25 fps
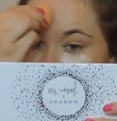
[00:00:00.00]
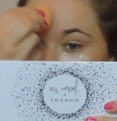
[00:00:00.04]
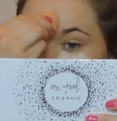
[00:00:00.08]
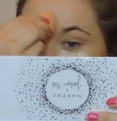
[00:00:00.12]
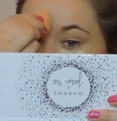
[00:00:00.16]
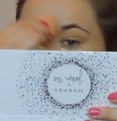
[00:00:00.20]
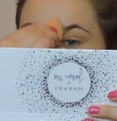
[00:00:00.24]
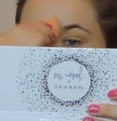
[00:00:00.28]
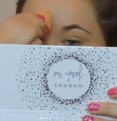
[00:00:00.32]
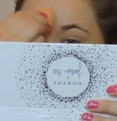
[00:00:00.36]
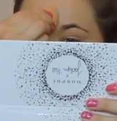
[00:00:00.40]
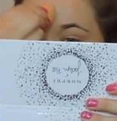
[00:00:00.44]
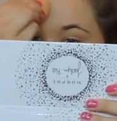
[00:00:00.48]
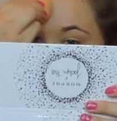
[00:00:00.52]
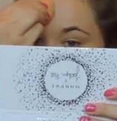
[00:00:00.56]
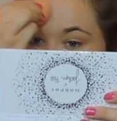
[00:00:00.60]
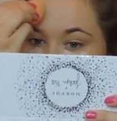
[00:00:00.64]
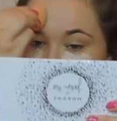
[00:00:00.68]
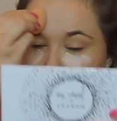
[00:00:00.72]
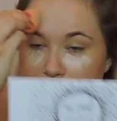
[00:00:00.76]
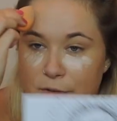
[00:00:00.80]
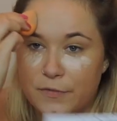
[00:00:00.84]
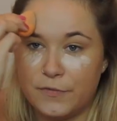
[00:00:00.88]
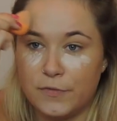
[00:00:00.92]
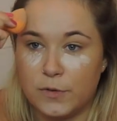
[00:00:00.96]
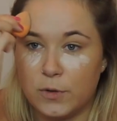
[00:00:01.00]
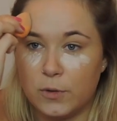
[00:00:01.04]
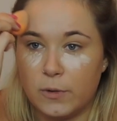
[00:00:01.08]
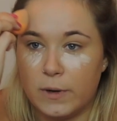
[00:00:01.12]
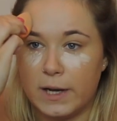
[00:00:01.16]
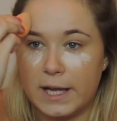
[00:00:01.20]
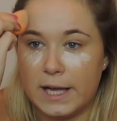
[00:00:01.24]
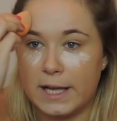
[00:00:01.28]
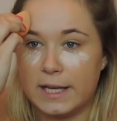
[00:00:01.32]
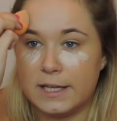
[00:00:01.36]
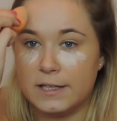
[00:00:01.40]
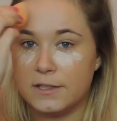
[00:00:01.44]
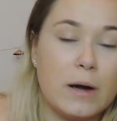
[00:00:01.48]
brightness to my
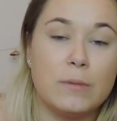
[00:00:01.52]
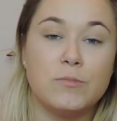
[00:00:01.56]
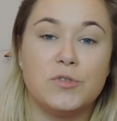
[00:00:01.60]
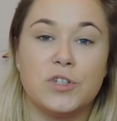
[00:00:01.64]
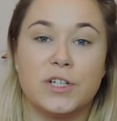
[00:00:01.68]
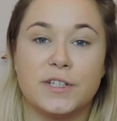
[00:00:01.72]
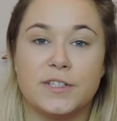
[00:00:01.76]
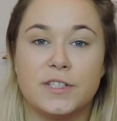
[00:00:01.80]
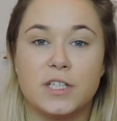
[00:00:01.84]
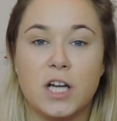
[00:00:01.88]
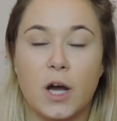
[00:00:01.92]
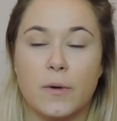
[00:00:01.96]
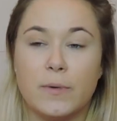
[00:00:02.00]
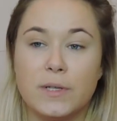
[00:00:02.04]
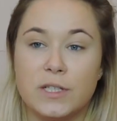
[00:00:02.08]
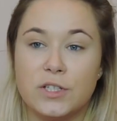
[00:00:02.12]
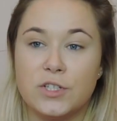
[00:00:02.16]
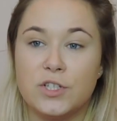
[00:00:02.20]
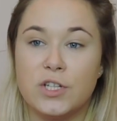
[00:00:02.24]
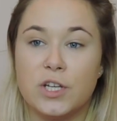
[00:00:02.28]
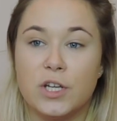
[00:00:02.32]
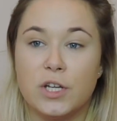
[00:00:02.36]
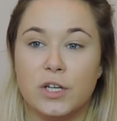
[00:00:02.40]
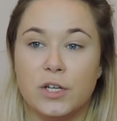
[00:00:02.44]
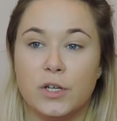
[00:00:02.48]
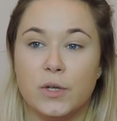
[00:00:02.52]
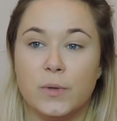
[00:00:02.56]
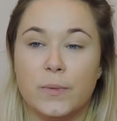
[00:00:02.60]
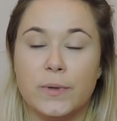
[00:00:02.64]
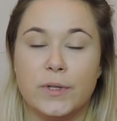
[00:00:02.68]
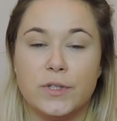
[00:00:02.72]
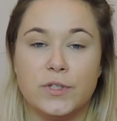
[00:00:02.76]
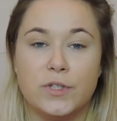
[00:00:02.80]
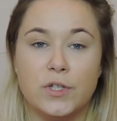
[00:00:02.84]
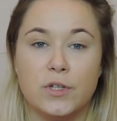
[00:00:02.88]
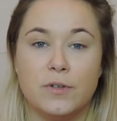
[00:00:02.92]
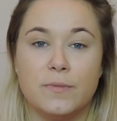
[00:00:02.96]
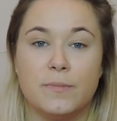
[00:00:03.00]
forehead. I'm just going to
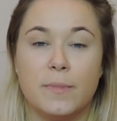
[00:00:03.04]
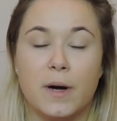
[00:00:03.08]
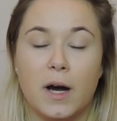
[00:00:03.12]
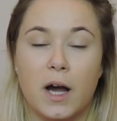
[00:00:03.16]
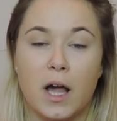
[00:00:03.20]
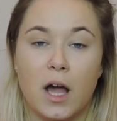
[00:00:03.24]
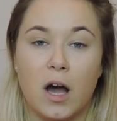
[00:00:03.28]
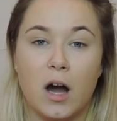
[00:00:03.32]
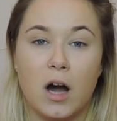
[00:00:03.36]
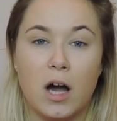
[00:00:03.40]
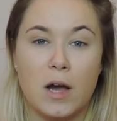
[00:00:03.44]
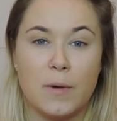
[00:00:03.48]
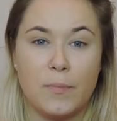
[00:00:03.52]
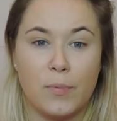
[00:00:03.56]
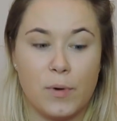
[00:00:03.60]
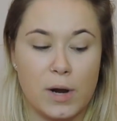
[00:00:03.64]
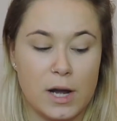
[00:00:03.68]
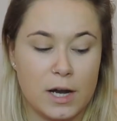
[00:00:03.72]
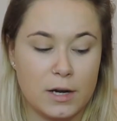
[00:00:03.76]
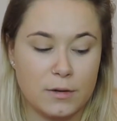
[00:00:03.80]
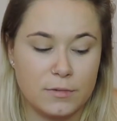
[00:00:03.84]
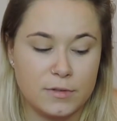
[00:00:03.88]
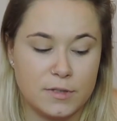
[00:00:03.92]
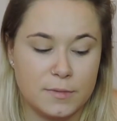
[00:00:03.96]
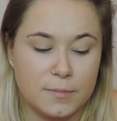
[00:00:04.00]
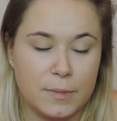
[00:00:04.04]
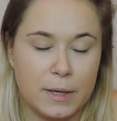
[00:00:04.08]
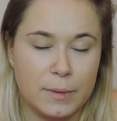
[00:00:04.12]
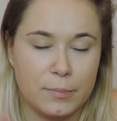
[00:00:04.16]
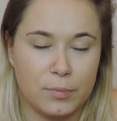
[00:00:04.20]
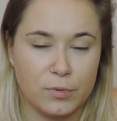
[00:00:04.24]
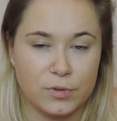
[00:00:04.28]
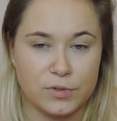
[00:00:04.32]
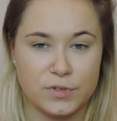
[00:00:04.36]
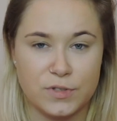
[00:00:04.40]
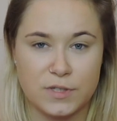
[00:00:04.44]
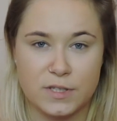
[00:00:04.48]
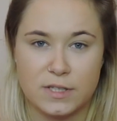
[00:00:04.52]
do my eyebrows, my
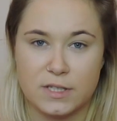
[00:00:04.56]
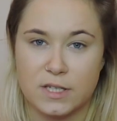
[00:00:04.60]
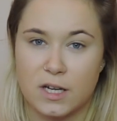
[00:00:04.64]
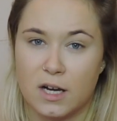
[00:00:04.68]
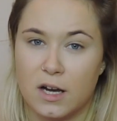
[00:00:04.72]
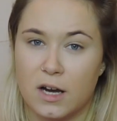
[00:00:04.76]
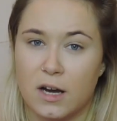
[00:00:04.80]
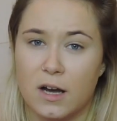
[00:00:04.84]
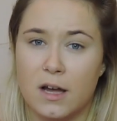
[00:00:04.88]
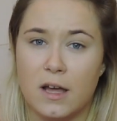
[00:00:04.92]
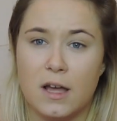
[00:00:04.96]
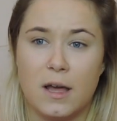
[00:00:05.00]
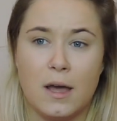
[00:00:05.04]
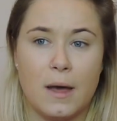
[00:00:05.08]
bronzer,